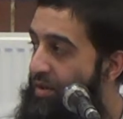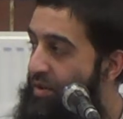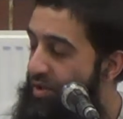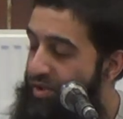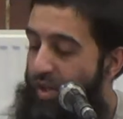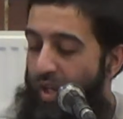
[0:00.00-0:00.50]

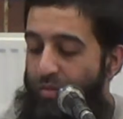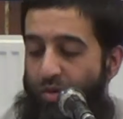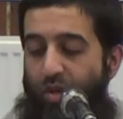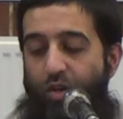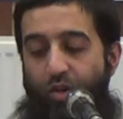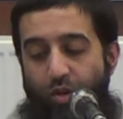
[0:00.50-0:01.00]
So inshallah
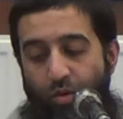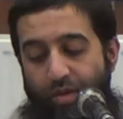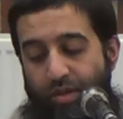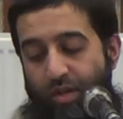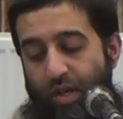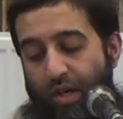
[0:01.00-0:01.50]
we'll
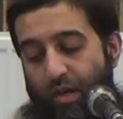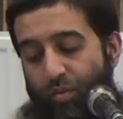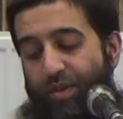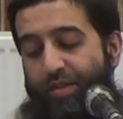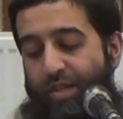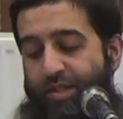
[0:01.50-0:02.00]
conclude uh,
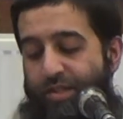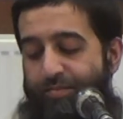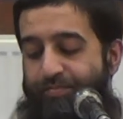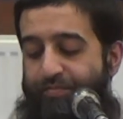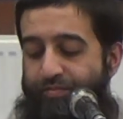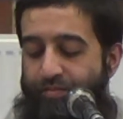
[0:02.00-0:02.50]
with
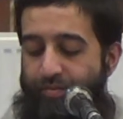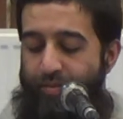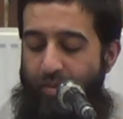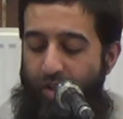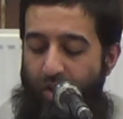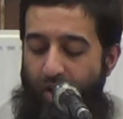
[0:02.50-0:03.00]
this
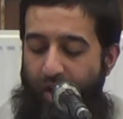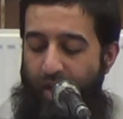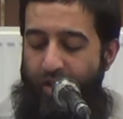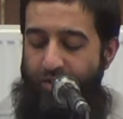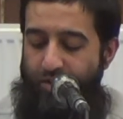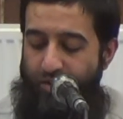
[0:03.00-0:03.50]

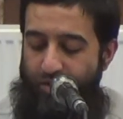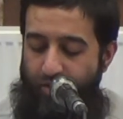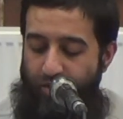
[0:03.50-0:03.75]
and